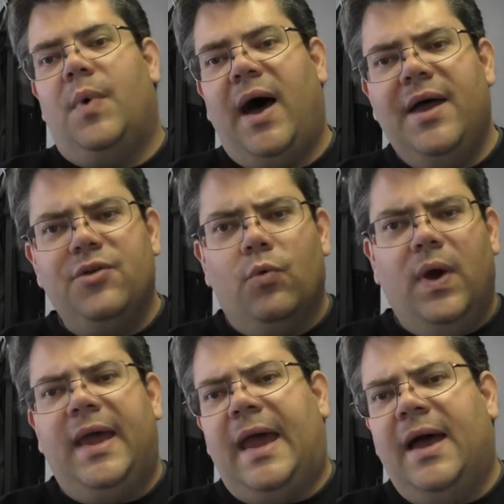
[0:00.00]
Either
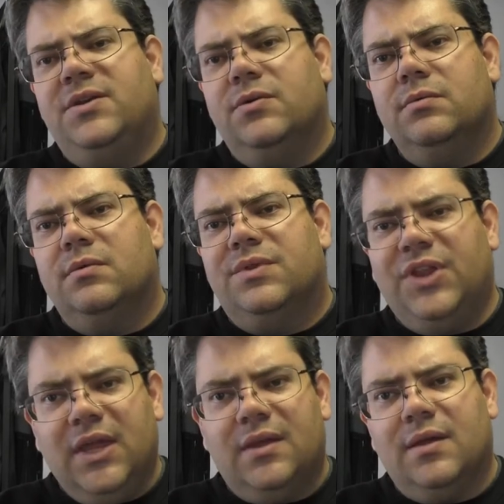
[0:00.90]
way, I don't
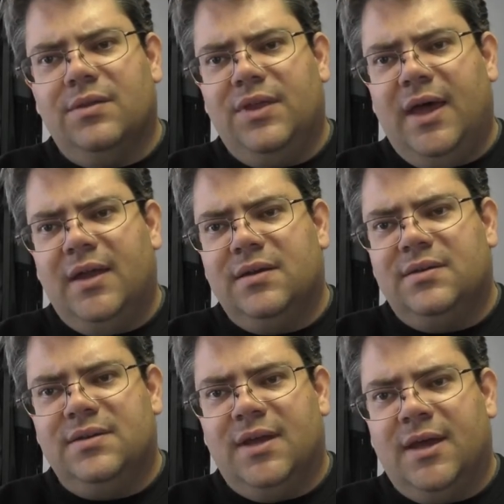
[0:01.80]
think that
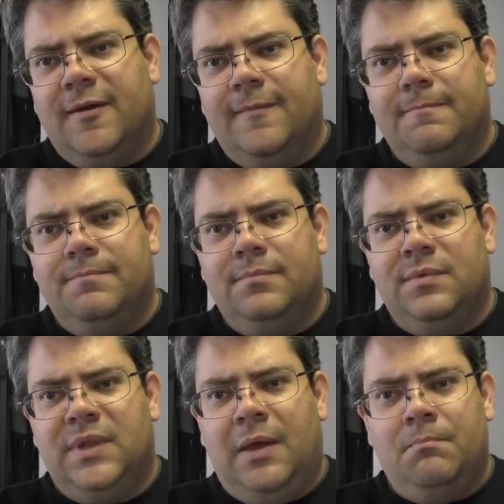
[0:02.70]
uh,
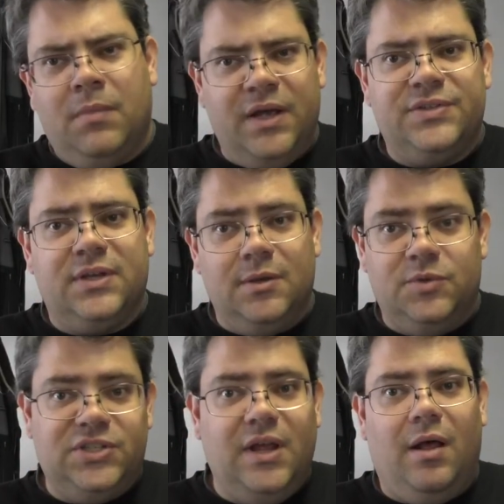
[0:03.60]
that Musk
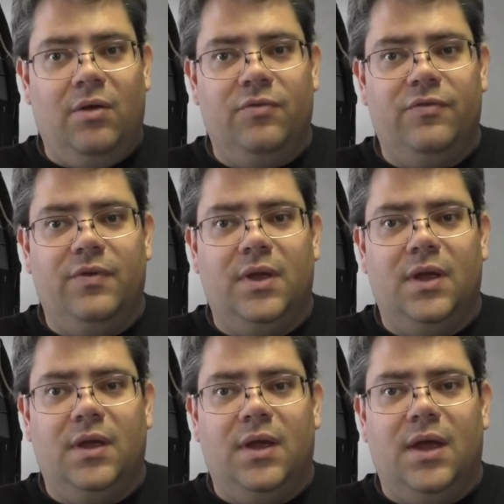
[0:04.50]
himself
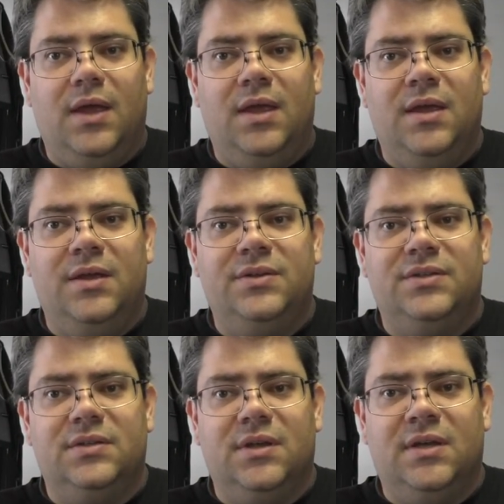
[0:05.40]

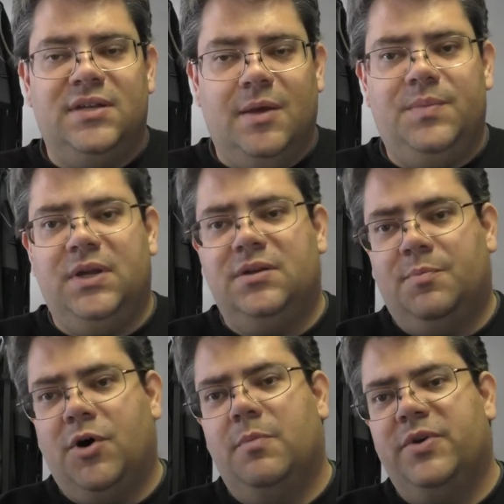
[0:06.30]
is attempting to
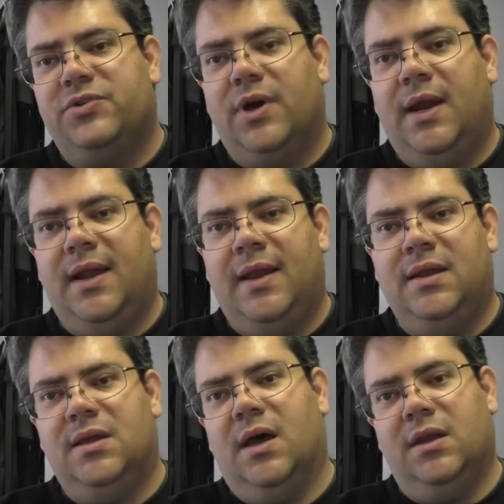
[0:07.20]
perpetrate
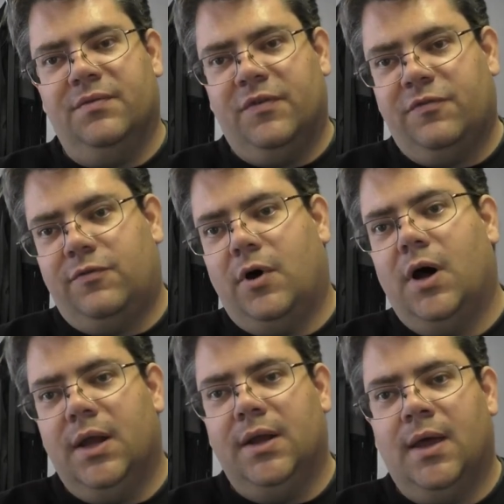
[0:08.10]
any kind of a
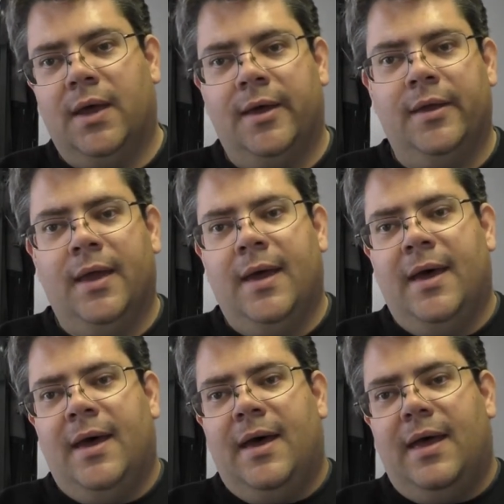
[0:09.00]
fraud. Uh,
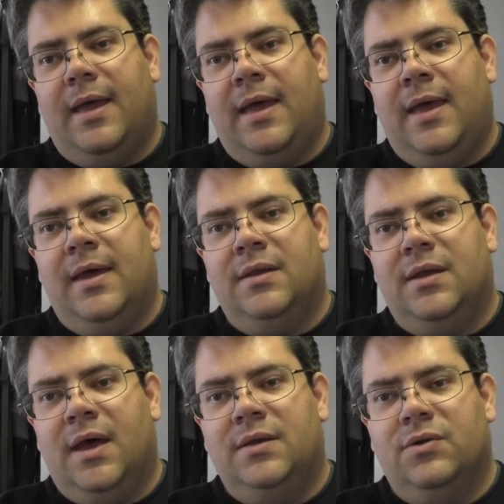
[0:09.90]
and
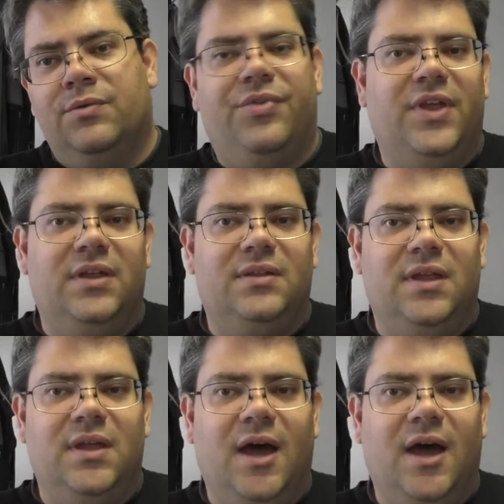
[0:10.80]
I don't think the